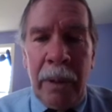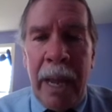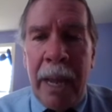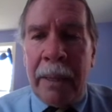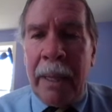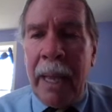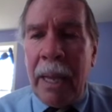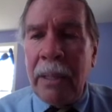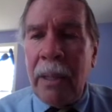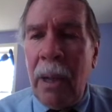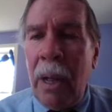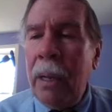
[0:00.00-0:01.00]
you look at the
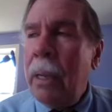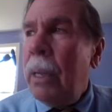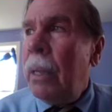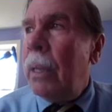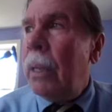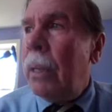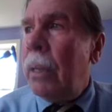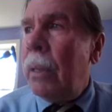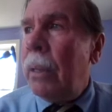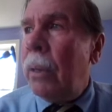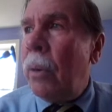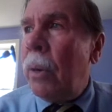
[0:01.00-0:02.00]
case law,
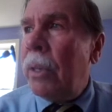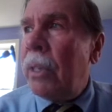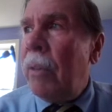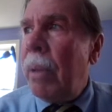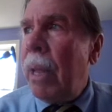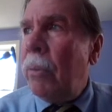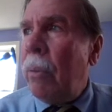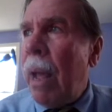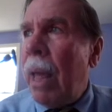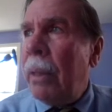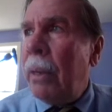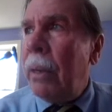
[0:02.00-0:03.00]
the courts have been
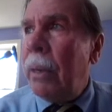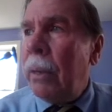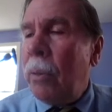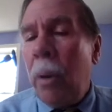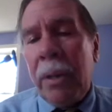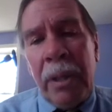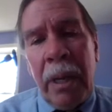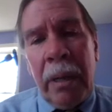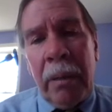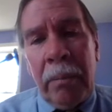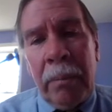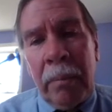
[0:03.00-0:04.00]
courts
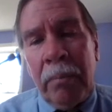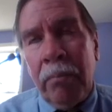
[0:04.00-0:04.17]
and